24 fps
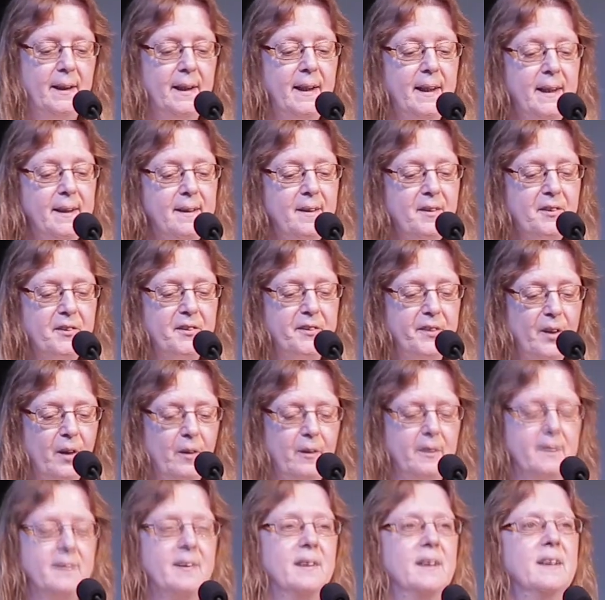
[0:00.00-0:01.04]
It is
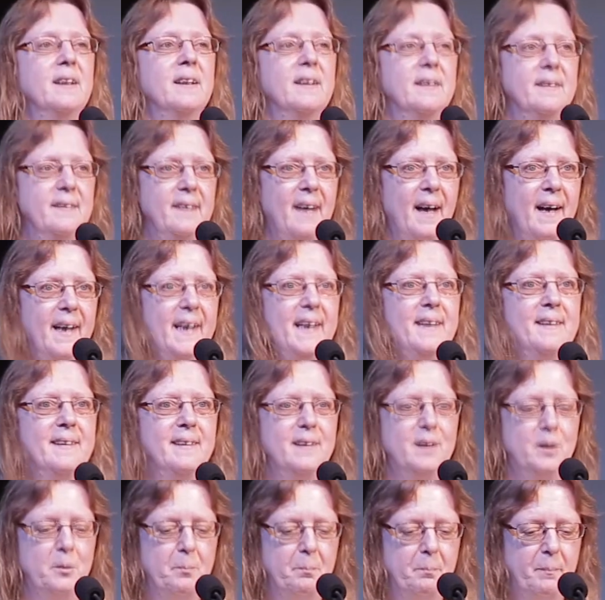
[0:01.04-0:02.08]
not
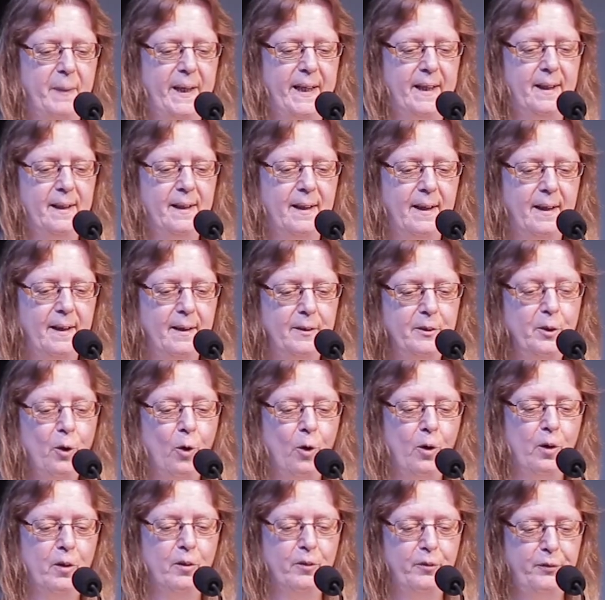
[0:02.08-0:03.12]
neither male
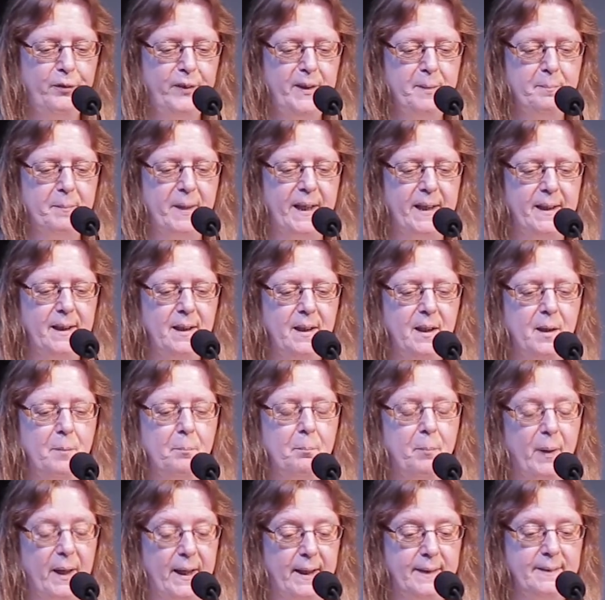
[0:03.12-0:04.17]
nor female,
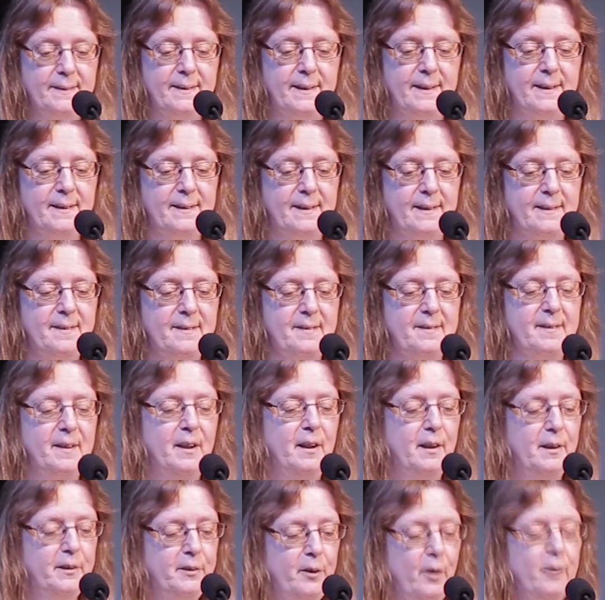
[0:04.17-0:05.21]
but it
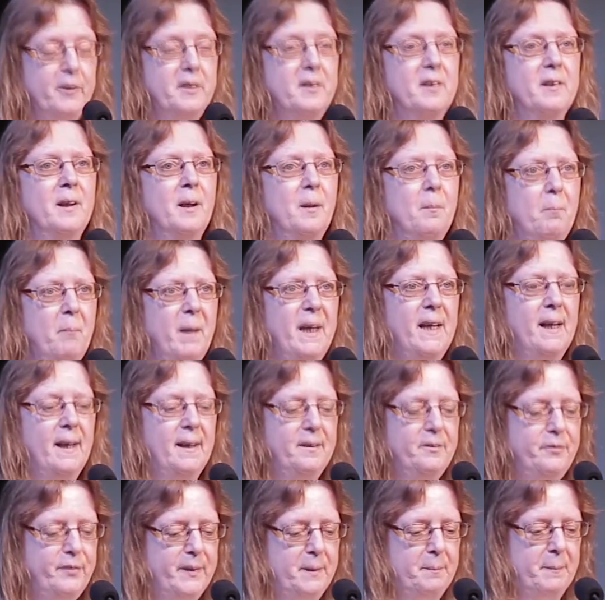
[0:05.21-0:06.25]
is not male
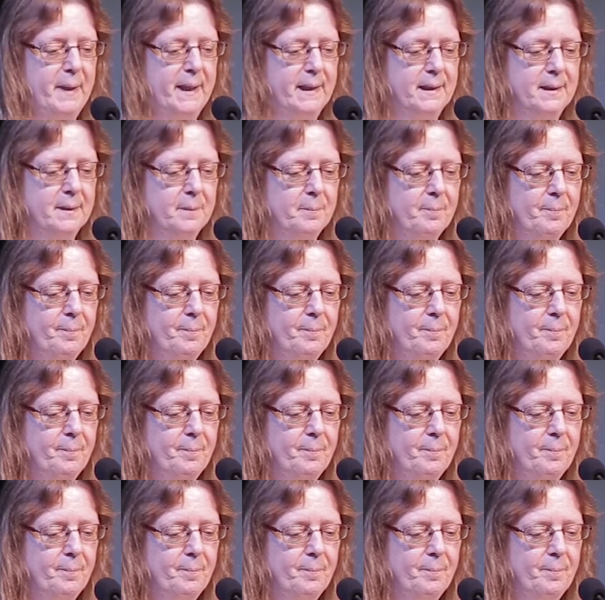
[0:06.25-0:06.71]
and female.